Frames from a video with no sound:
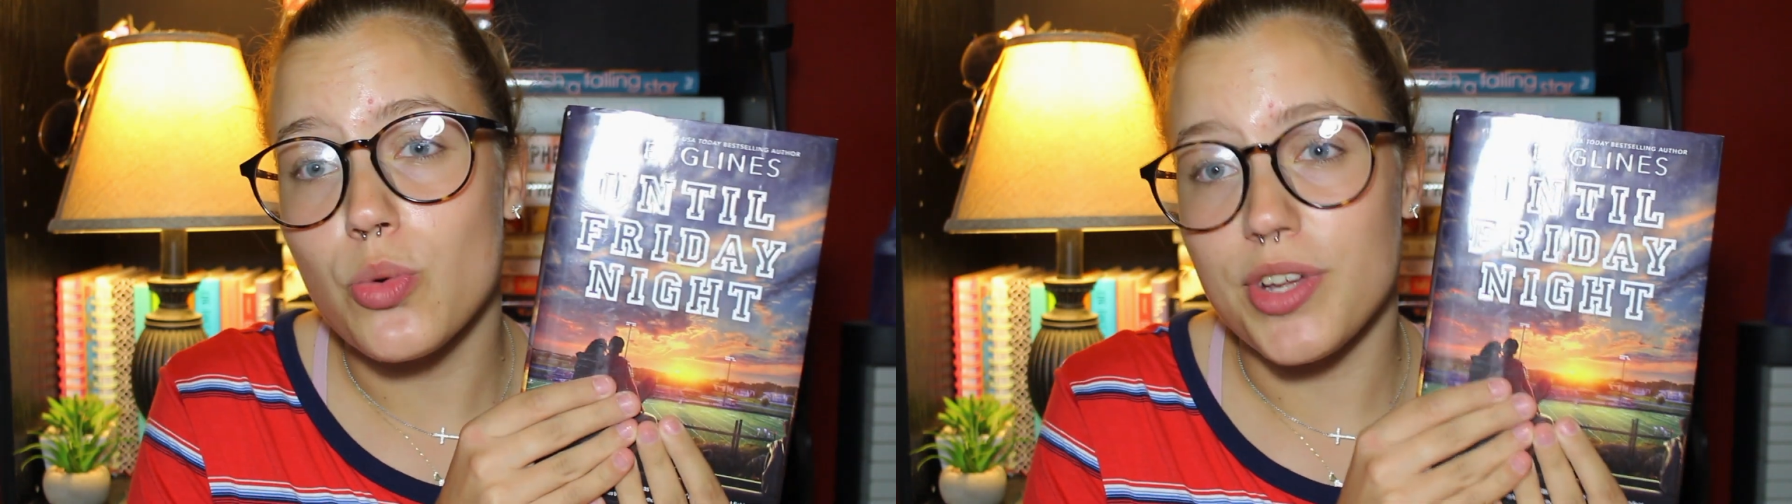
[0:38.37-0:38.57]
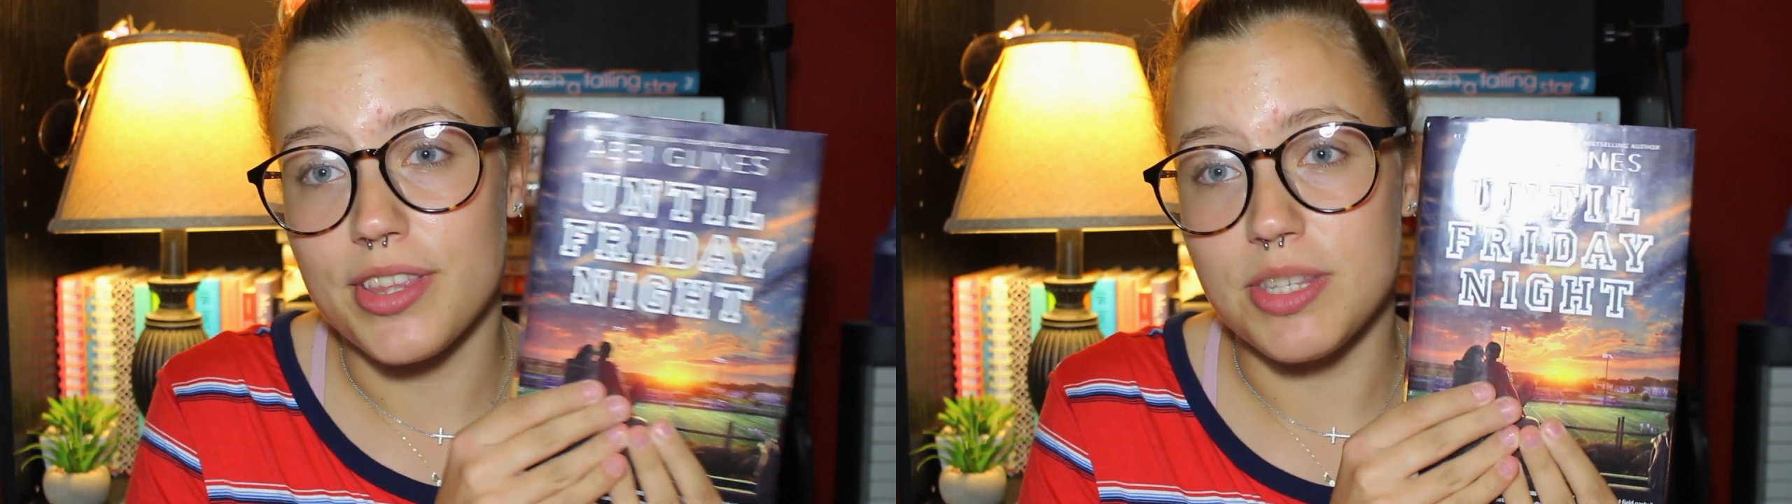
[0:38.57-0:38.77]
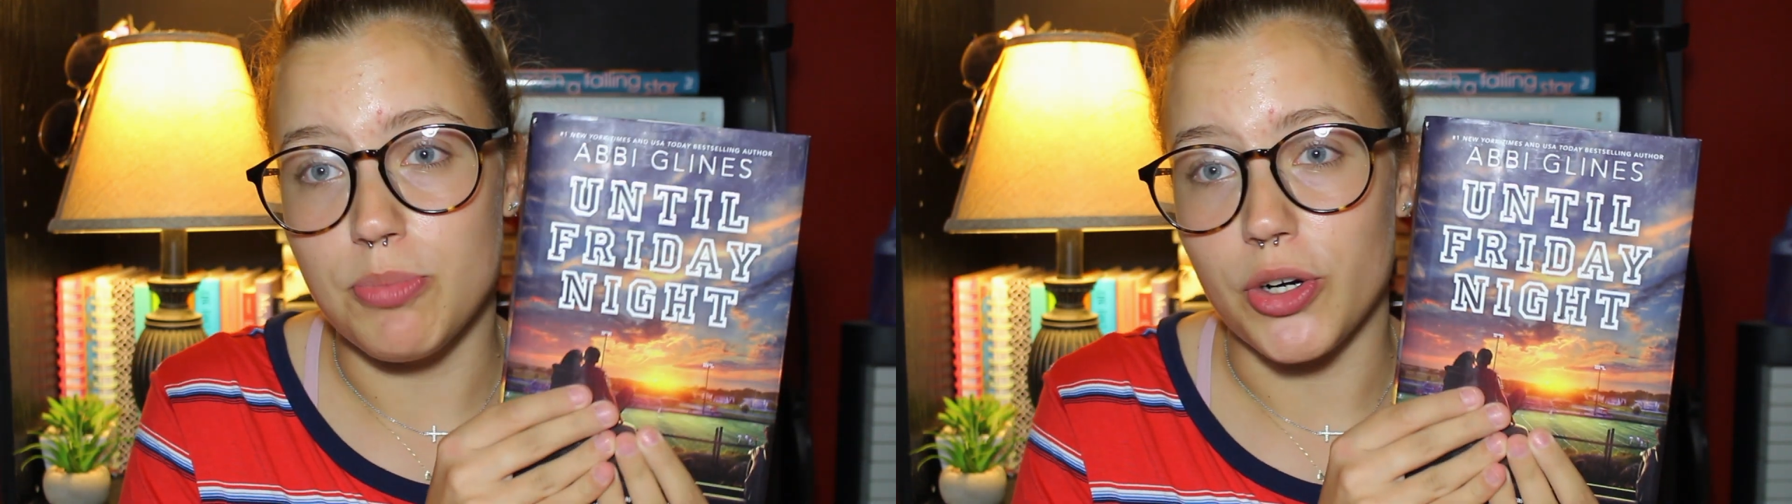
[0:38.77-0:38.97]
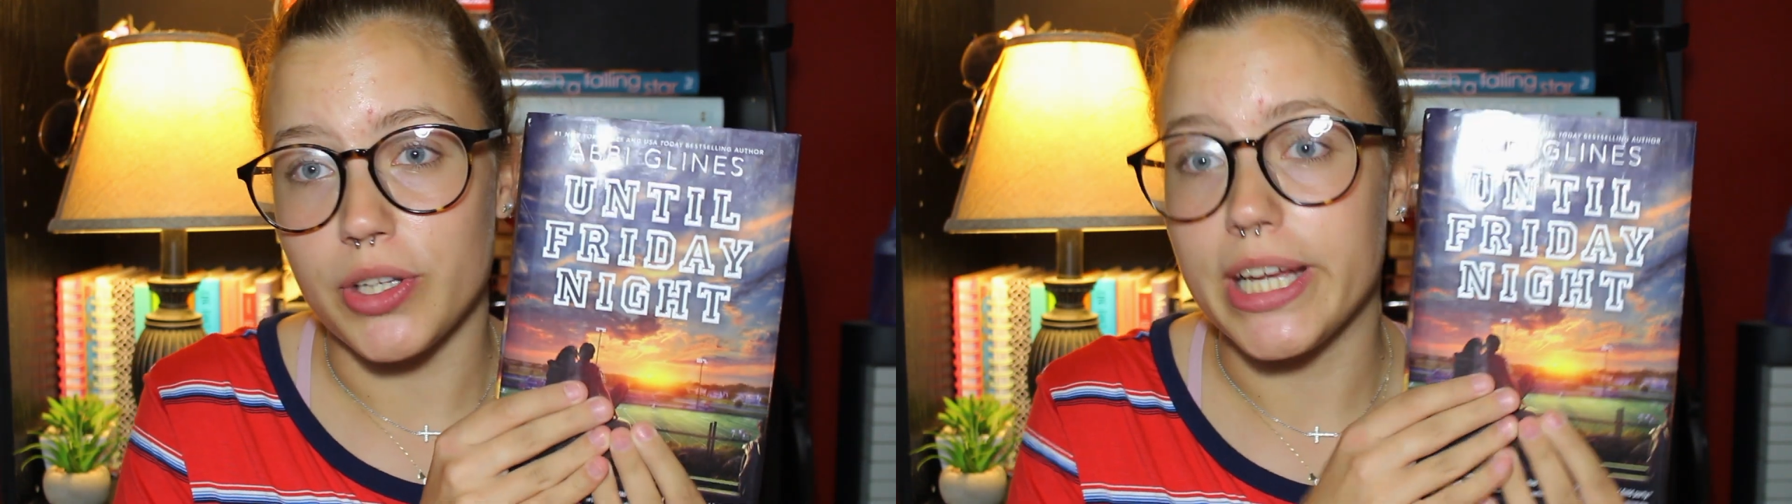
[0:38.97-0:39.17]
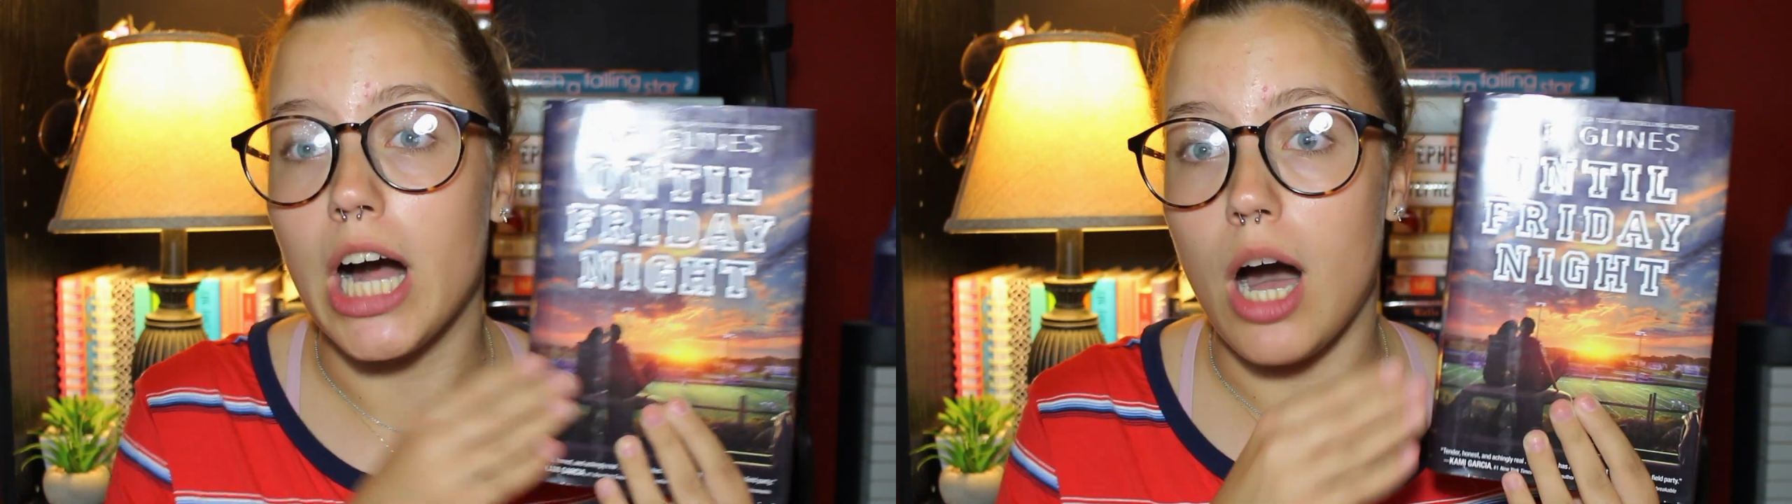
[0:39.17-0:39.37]
with this
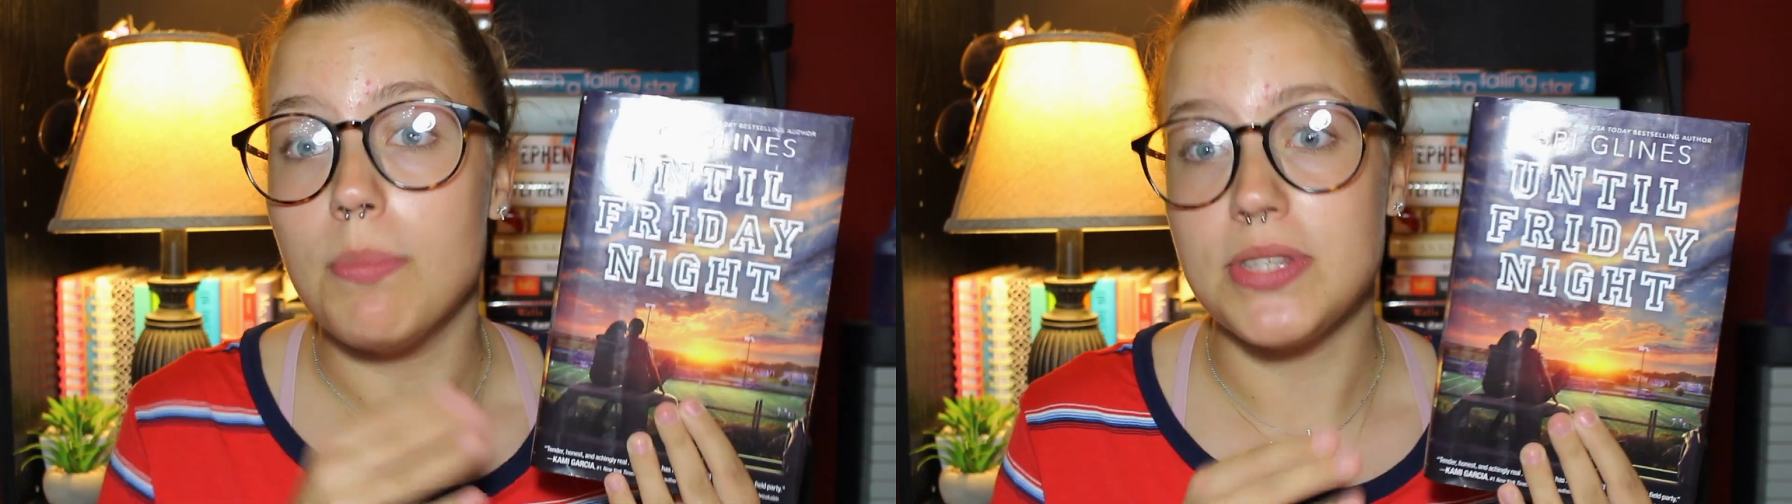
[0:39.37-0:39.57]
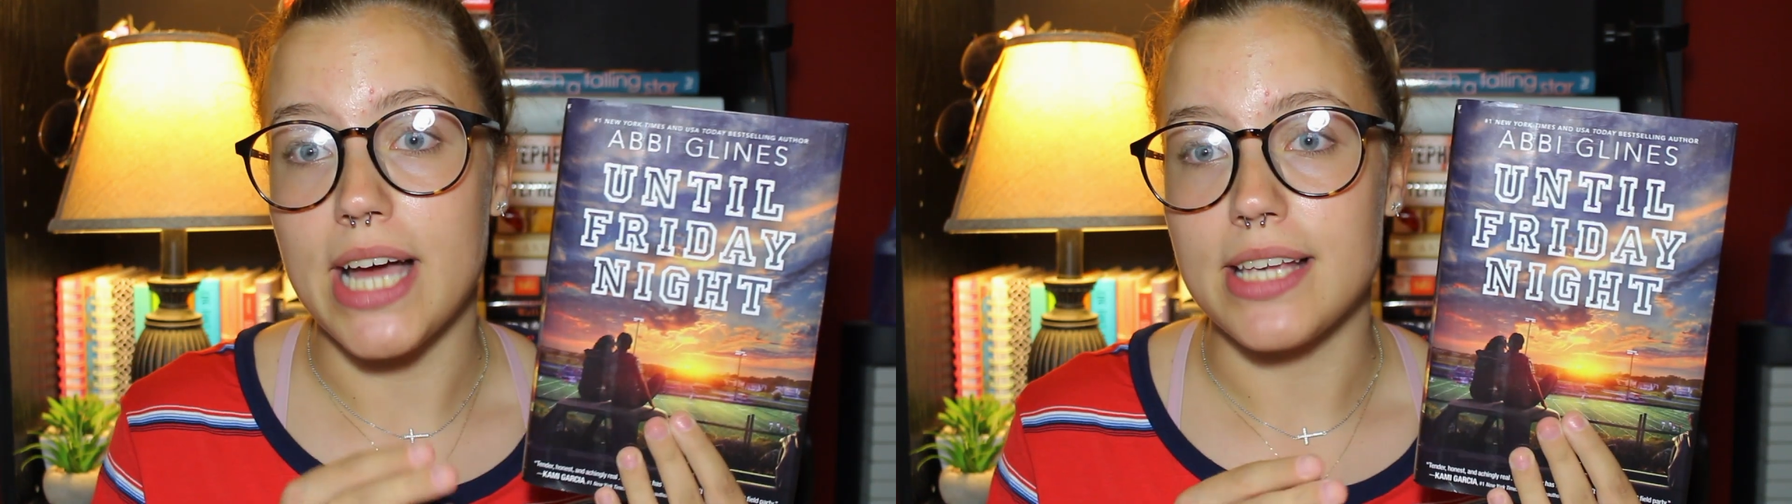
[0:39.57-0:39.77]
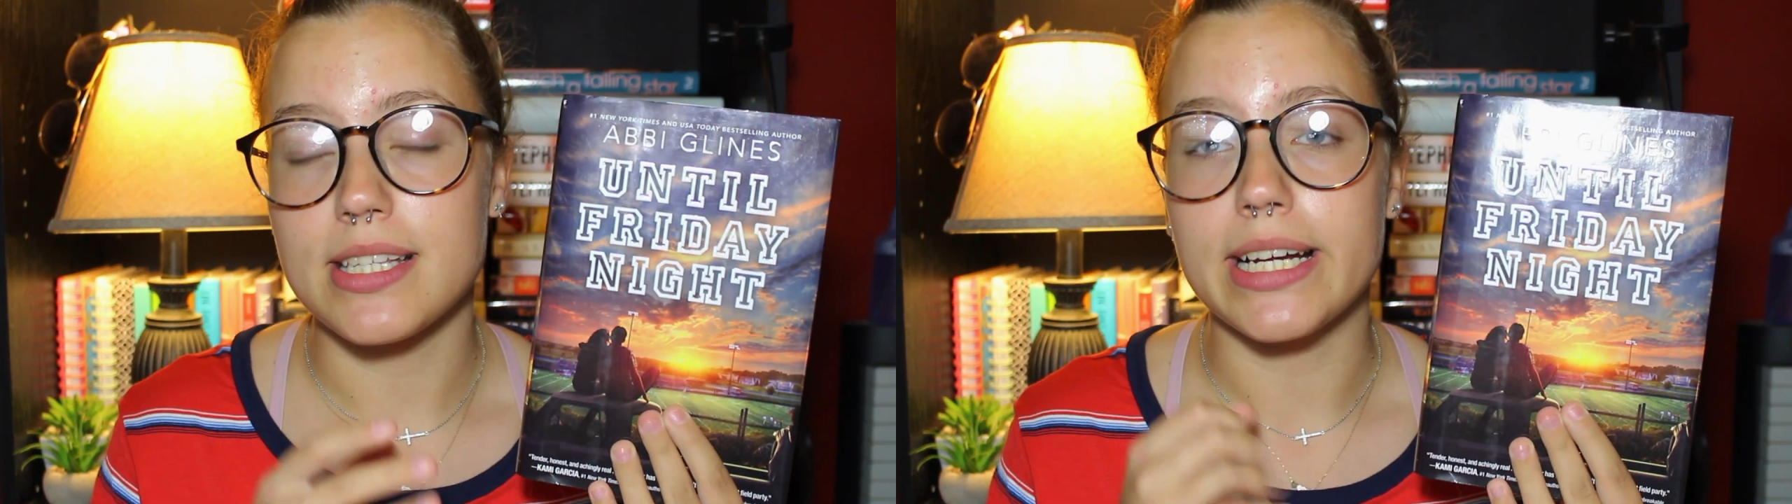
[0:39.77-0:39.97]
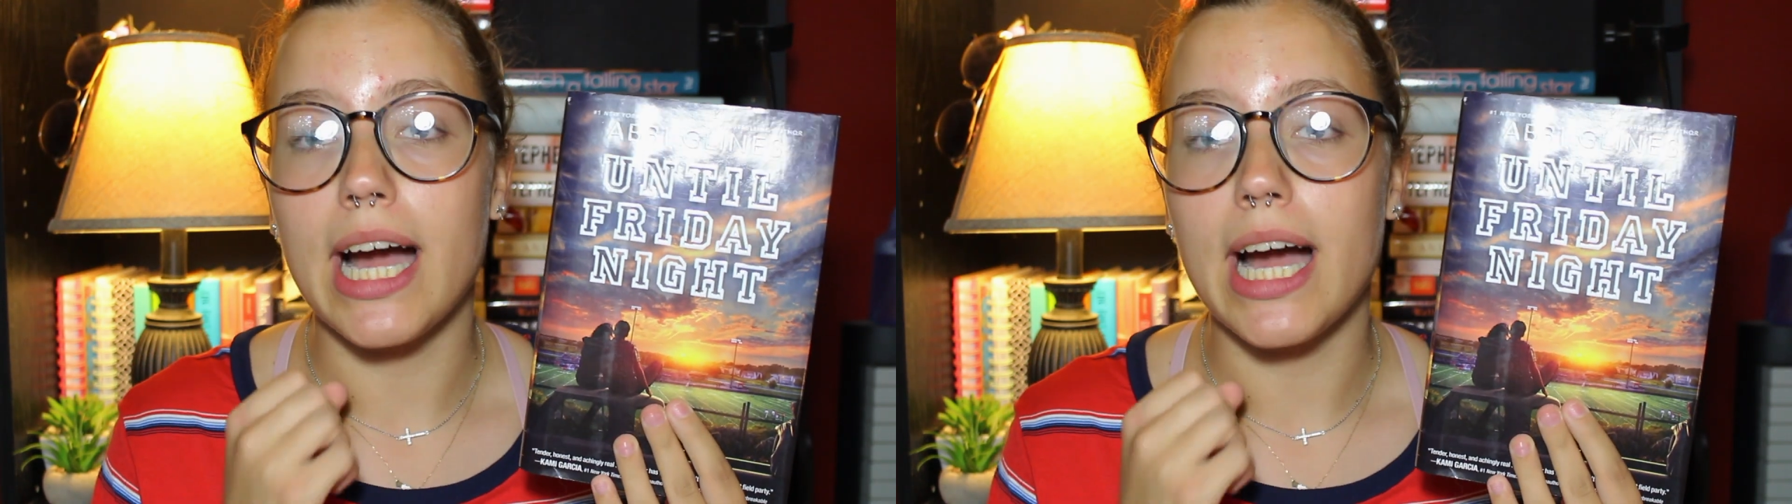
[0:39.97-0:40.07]
book, like obsessed.